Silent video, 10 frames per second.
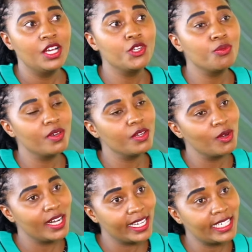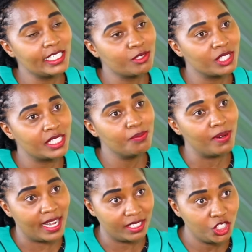you may you're likely to
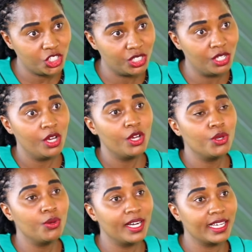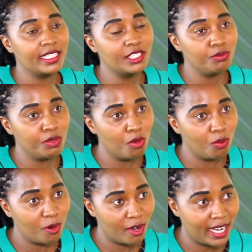skip lunch. You're likely to be
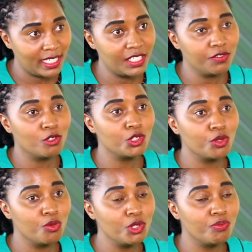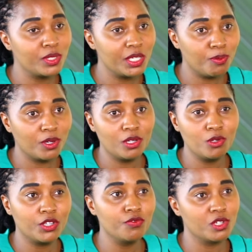more productive because you won't keep on
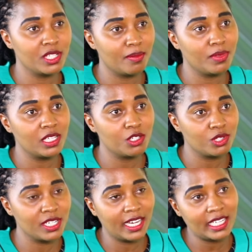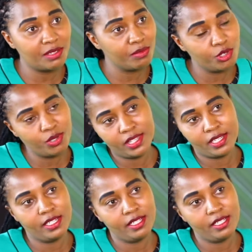looking for something to snack in between the